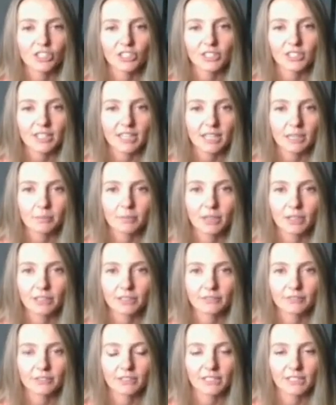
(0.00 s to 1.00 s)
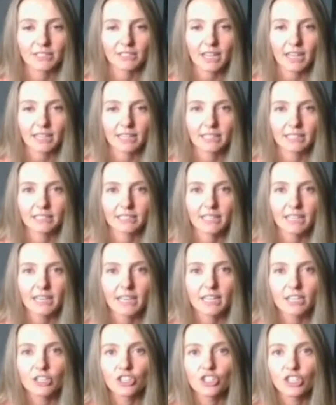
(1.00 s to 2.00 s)
just think about it for a second.
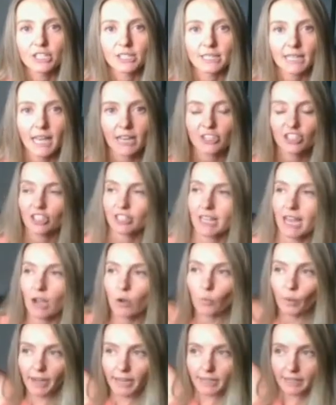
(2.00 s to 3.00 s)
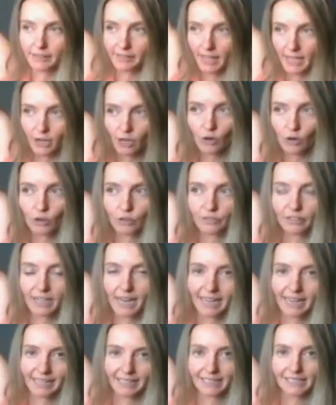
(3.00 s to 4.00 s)
She's catching that weight in that
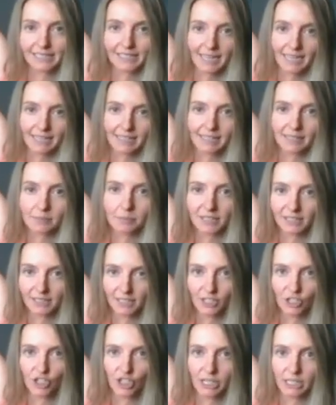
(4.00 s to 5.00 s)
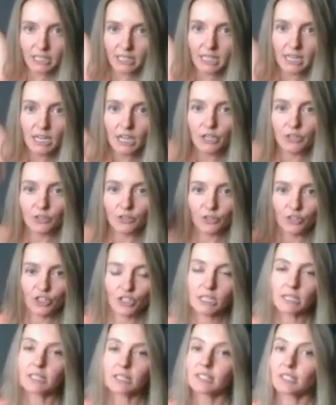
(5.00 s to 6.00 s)
overhead extended position, so
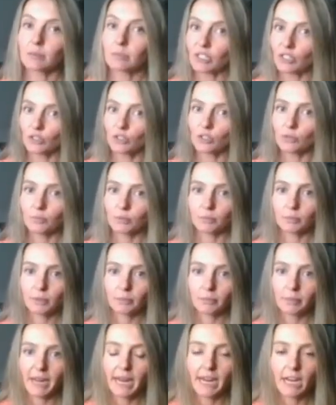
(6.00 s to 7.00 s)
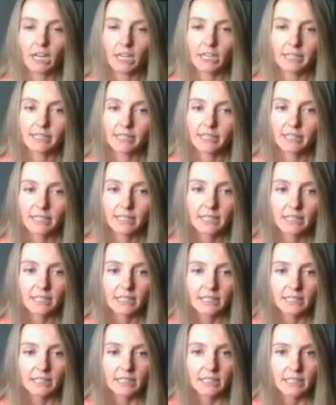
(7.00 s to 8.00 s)
she needs to be super prepared
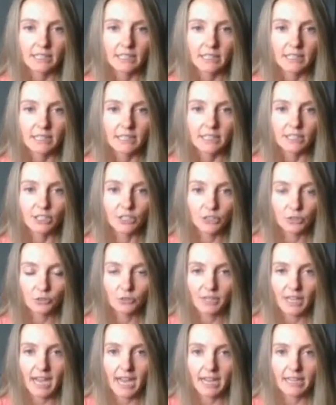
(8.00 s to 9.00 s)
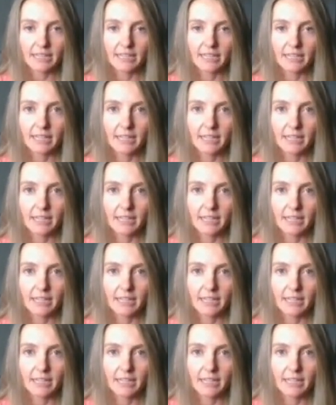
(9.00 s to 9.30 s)
to do that.